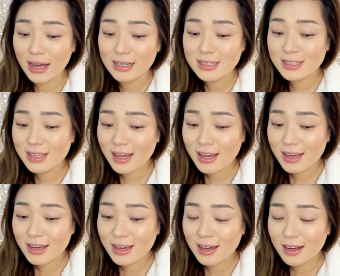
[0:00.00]
I'd
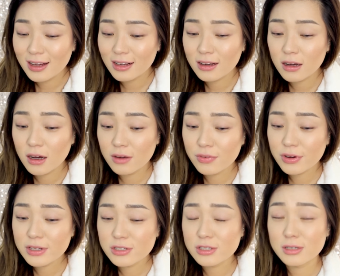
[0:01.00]
say
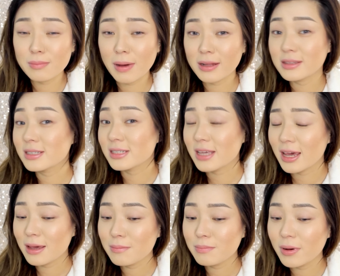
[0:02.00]
coverage is about the same,